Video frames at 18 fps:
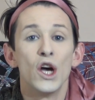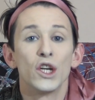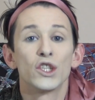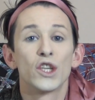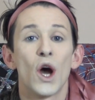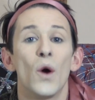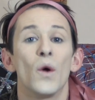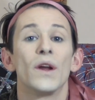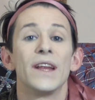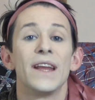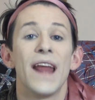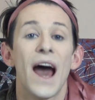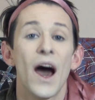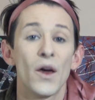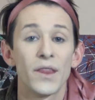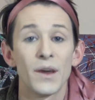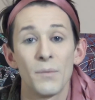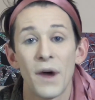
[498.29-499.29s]
So
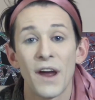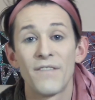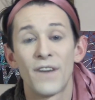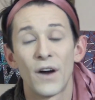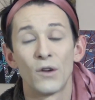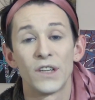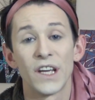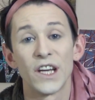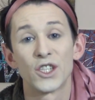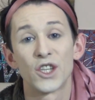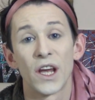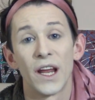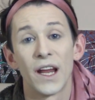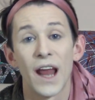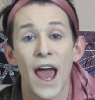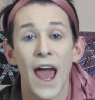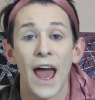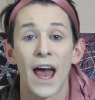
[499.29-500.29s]
now that my
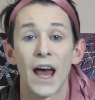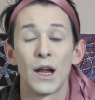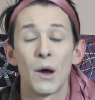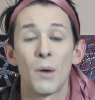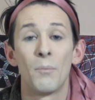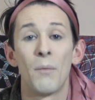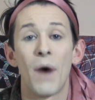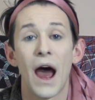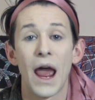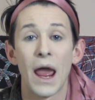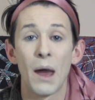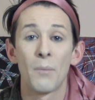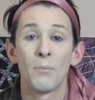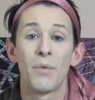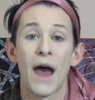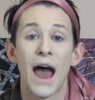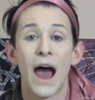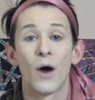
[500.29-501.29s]
foundation and
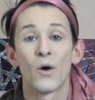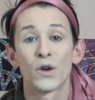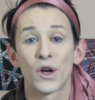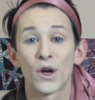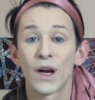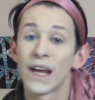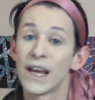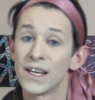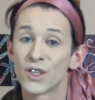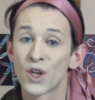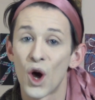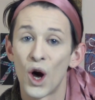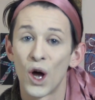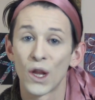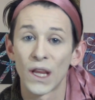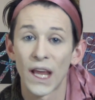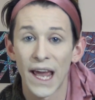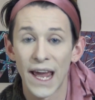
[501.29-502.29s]
my powder is
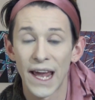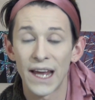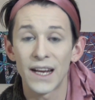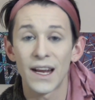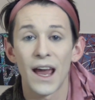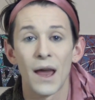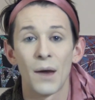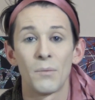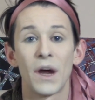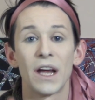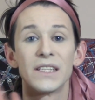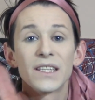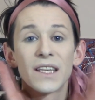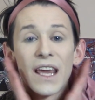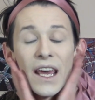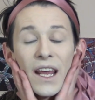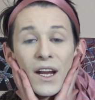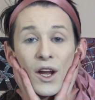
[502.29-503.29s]
all laid and my
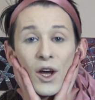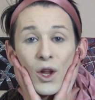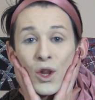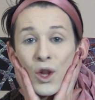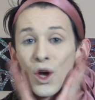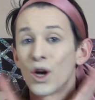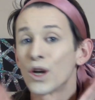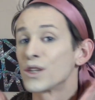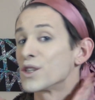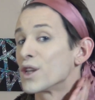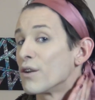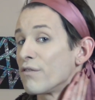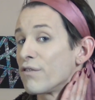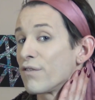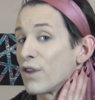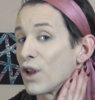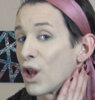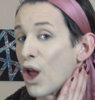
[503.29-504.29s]
skin looks
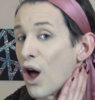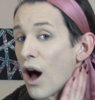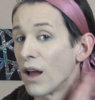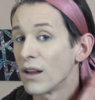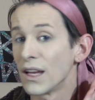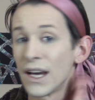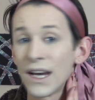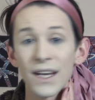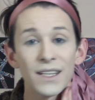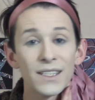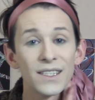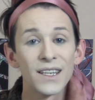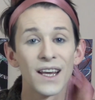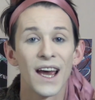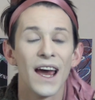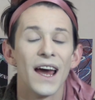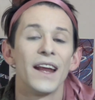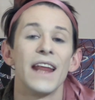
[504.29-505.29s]

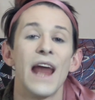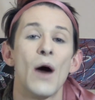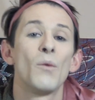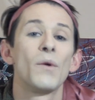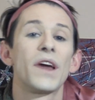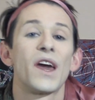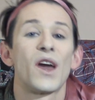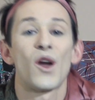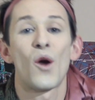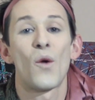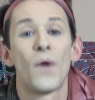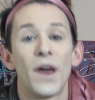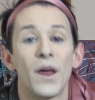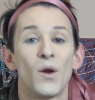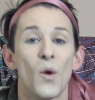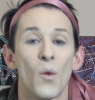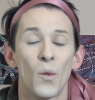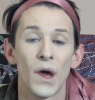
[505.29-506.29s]
flawless, now we can go
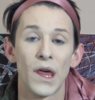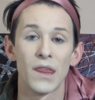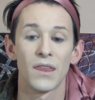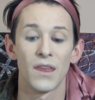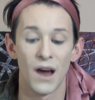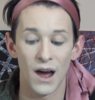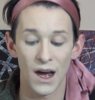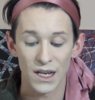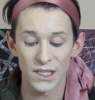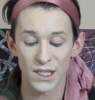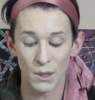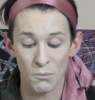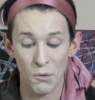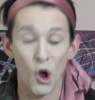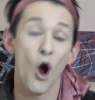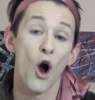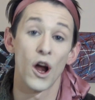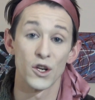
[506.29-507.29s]
in with uh,
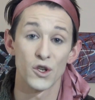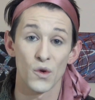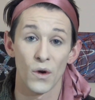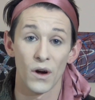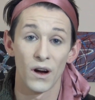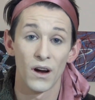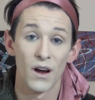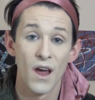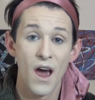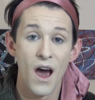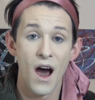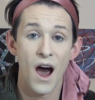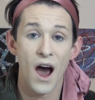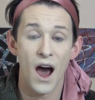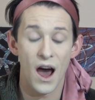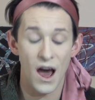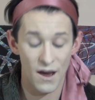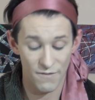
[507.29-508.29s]
some contour.
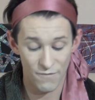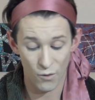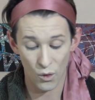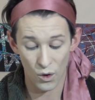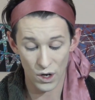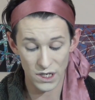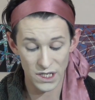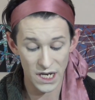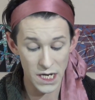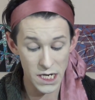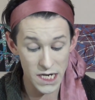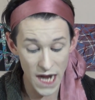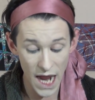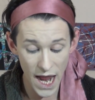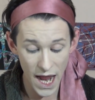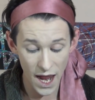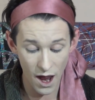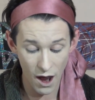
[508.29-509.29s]
Uh, for
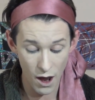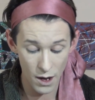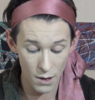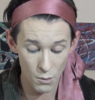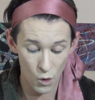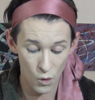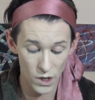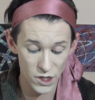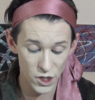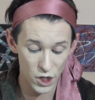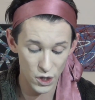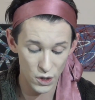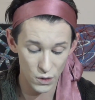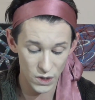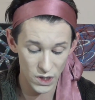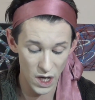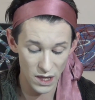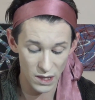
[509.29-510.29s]
today, I am going to
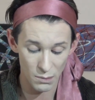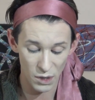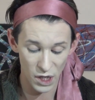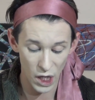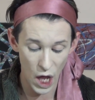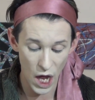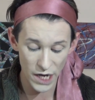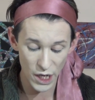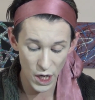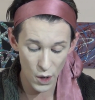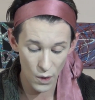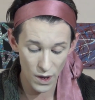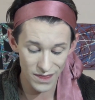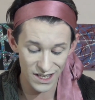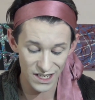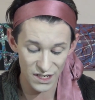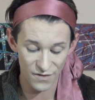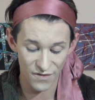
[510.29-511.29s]
use the
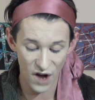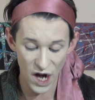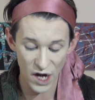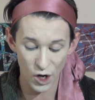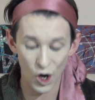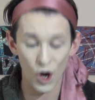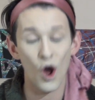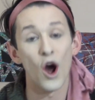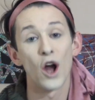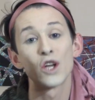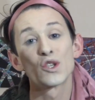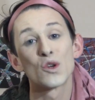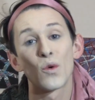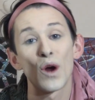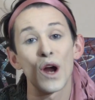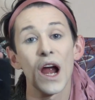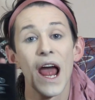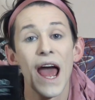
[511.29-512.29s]
Palladio, the Definer
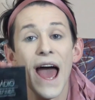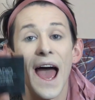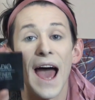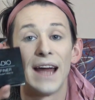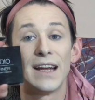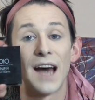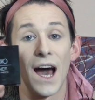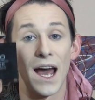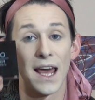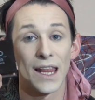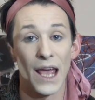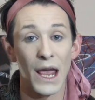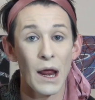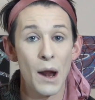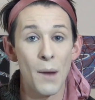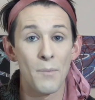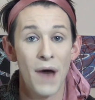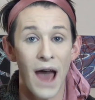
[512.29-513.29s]
Contour and
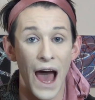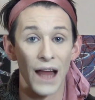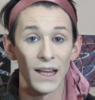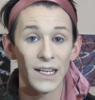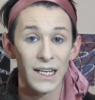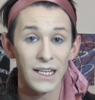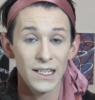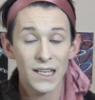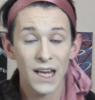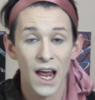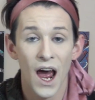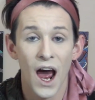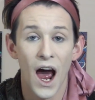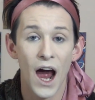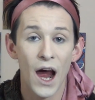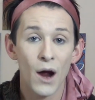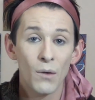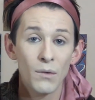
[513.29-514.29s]
Highlight Palette.
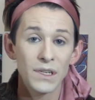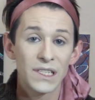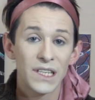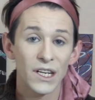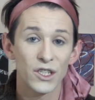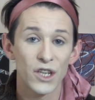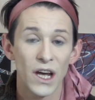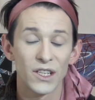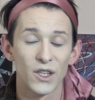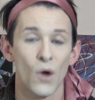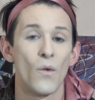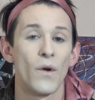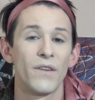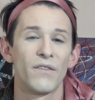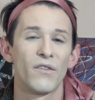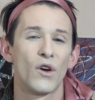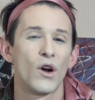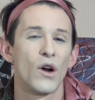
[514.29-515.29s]
I always suggest
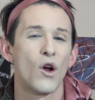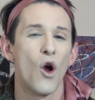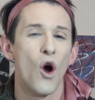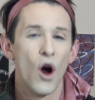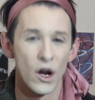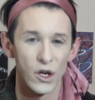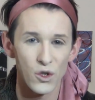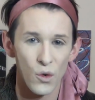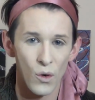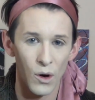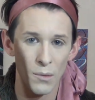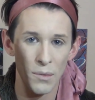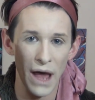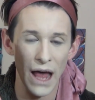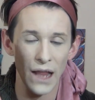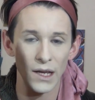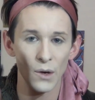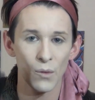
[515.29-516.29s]
going for a contour
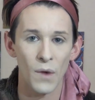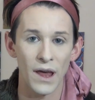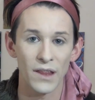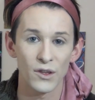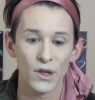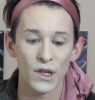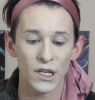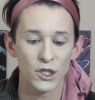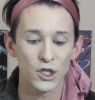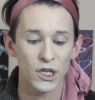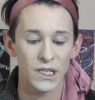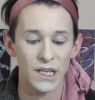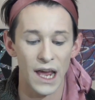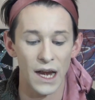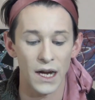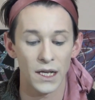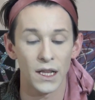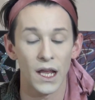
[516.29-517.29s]
palette rather than just
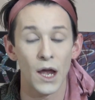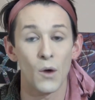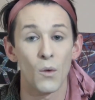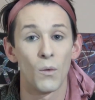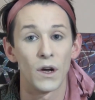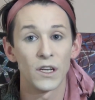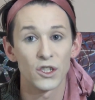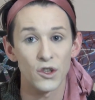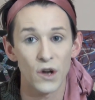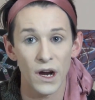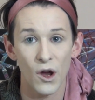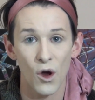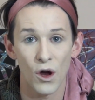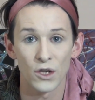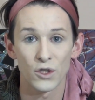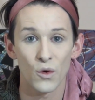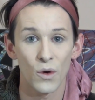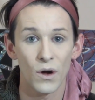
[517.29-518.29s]
getting like one straight
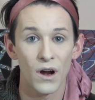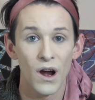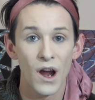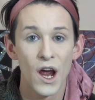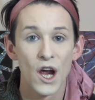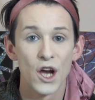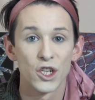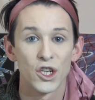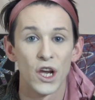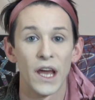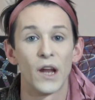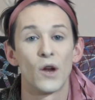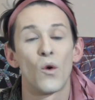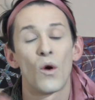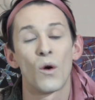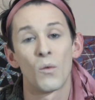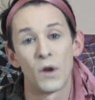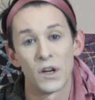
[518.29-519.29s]
contour shade
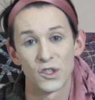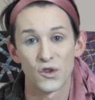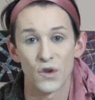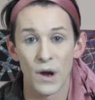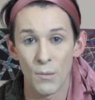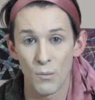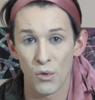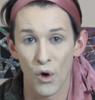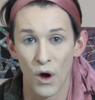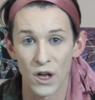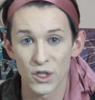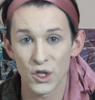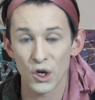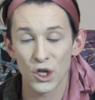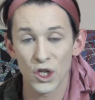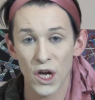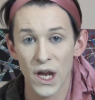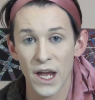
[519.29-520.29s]
or one straight
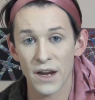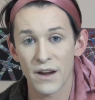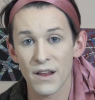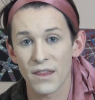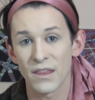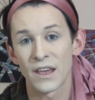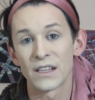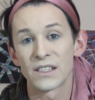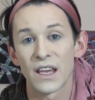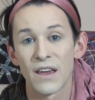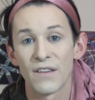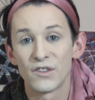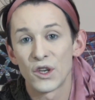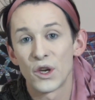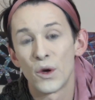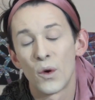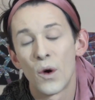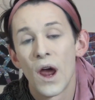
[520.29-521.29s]
bronzer shade. This
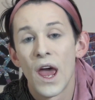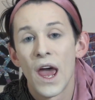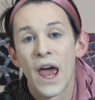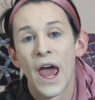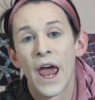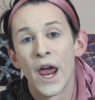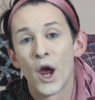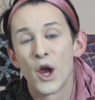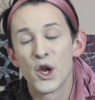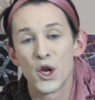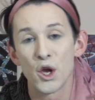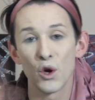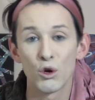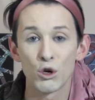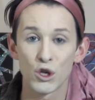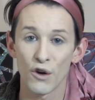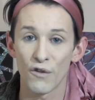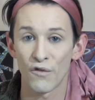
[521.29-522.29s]
gives you a
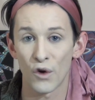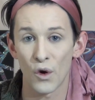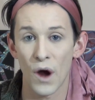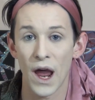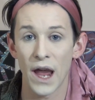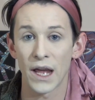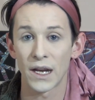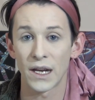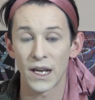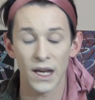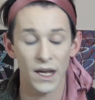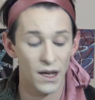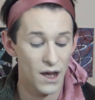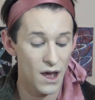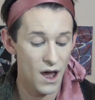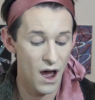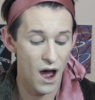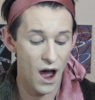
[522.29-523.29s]
huge variety
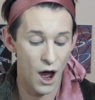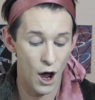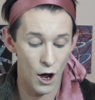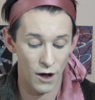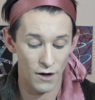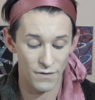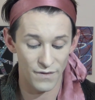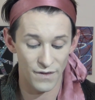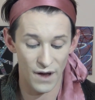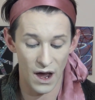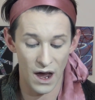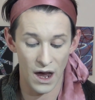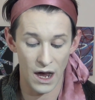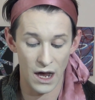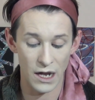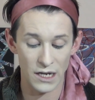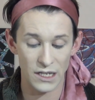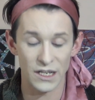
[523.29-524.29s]
of
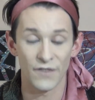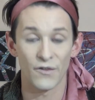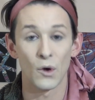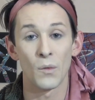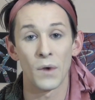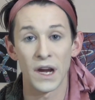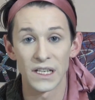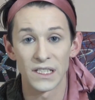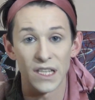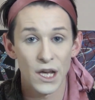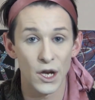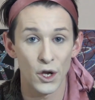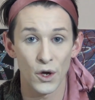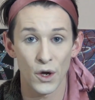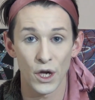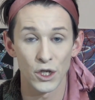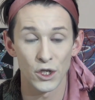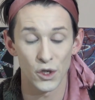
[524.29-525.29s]
uh, different ways that
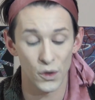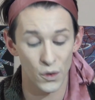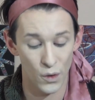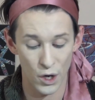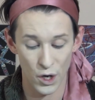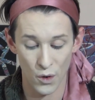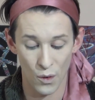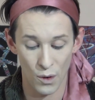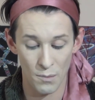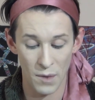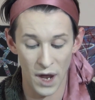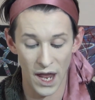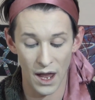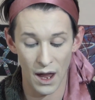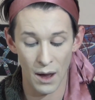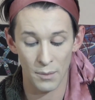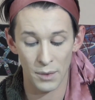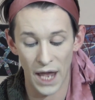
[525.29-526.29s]
you can do your
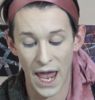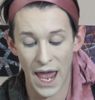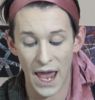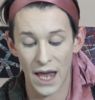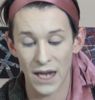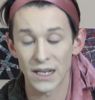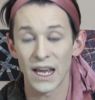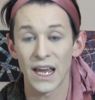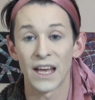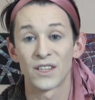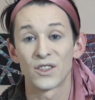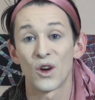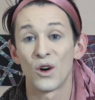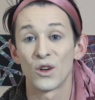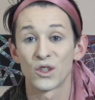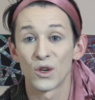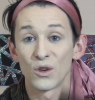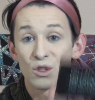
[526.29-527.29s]
makeup and it's
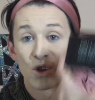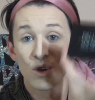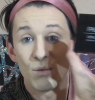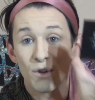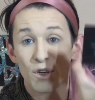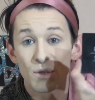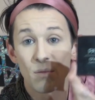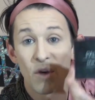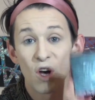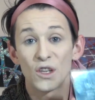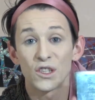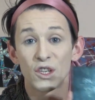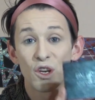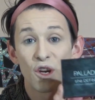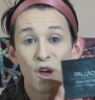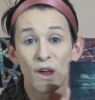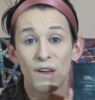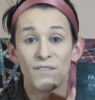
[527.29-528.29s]
also super small
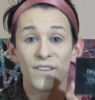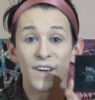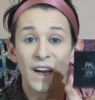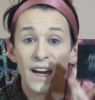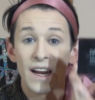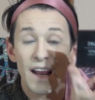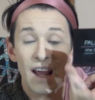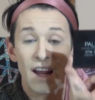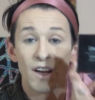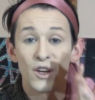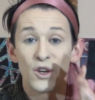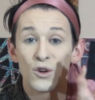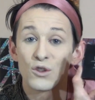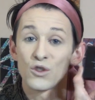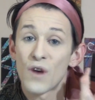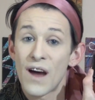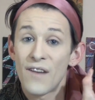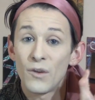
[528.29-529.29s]
so you can fit it in
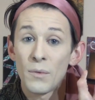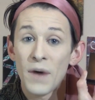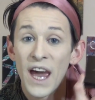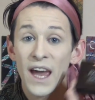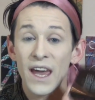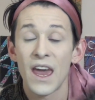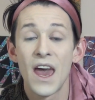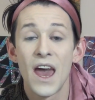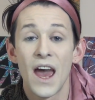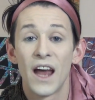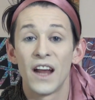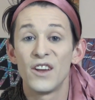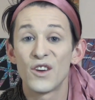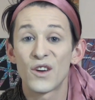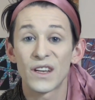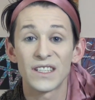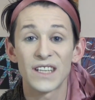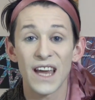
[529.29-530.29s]
your travel bag
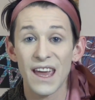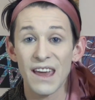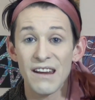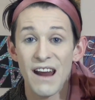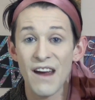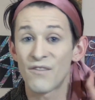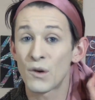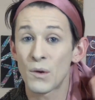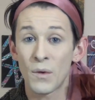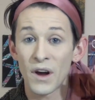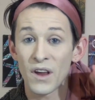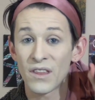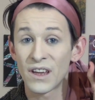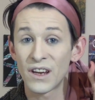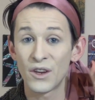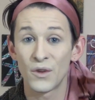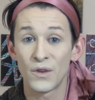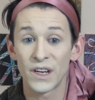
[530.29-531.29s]
and you can take it everywhere
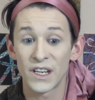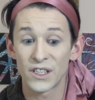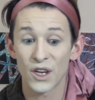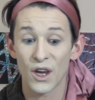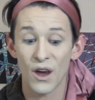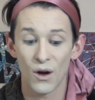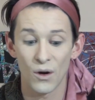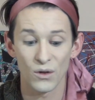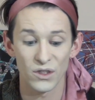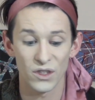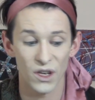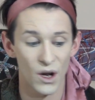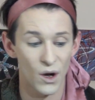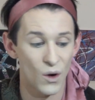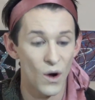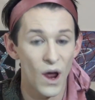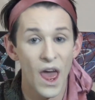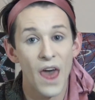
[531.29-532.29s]
that you need to go
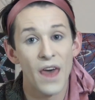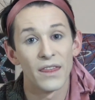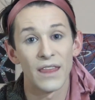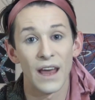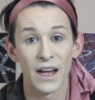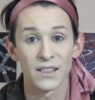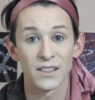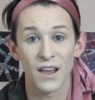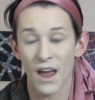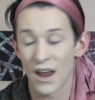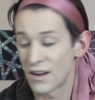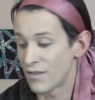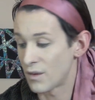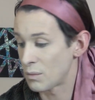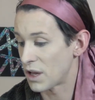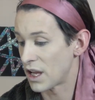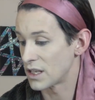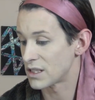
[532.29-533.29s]
so that's kind
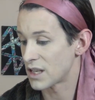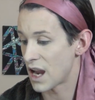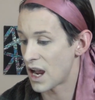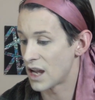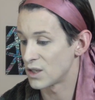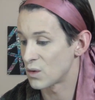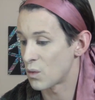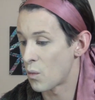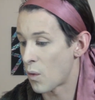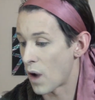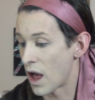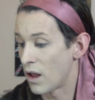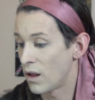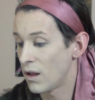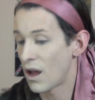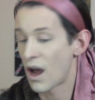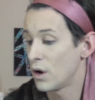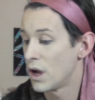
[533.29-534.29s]
of a plus as
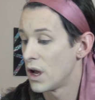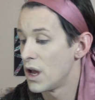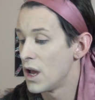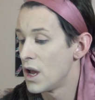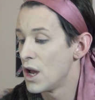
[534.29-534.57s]
well.